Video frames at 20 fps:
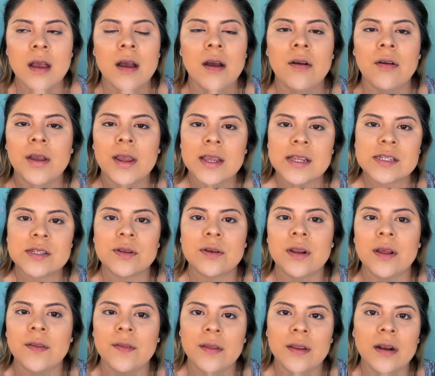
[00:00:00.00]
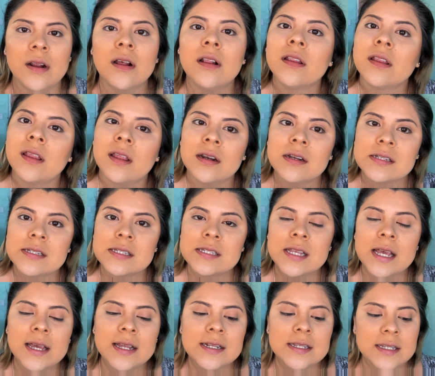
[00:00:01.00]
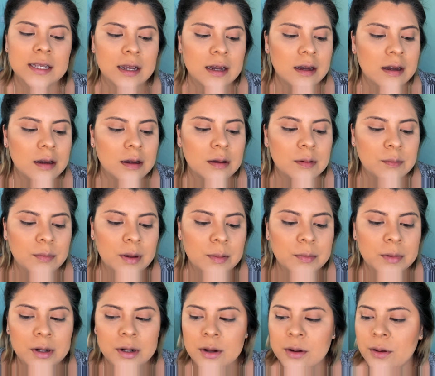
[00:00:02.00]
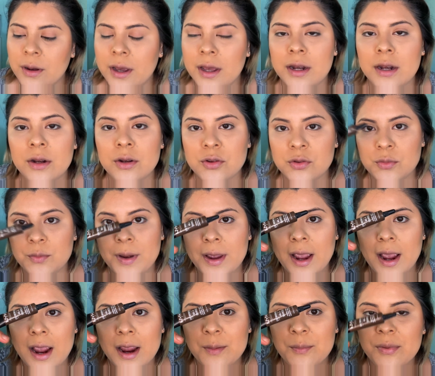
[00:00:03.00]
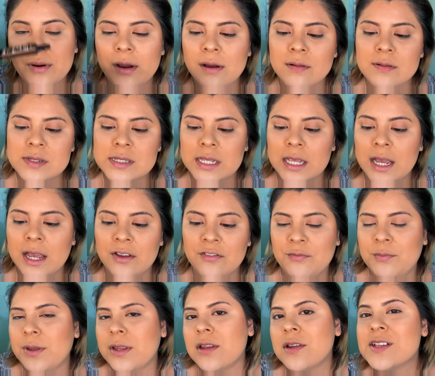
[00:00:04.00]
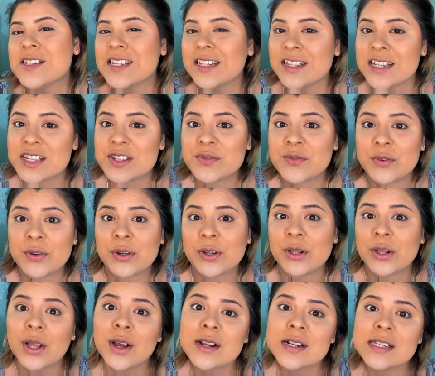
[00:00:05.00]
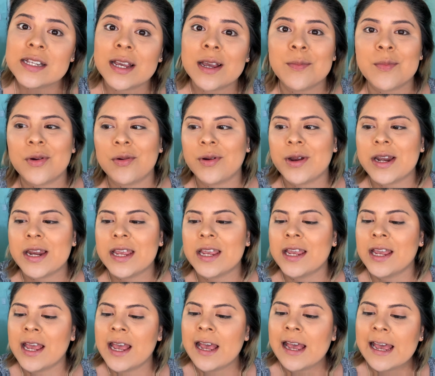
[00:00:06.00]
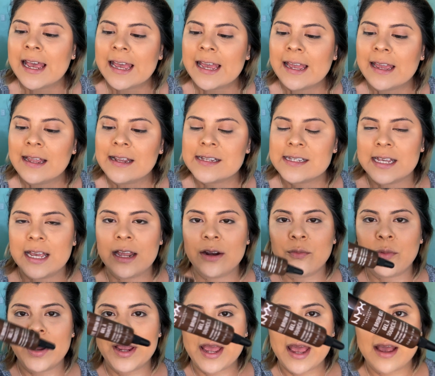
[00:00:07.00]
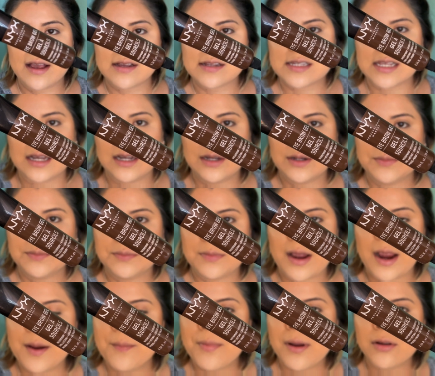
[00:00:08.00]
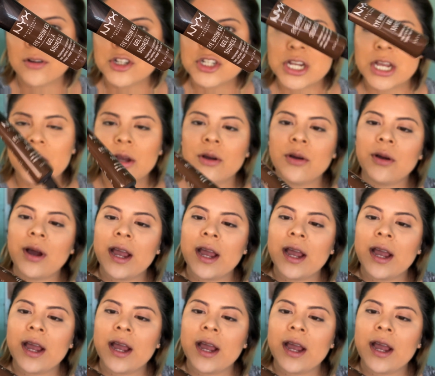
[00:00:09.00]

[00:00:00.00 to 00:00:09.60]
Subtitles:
Okay, so now that all of that is set, I'm gonna go ahead and do my eyebrows. I've been using this for a long time already. It's NYX eyebrow gel.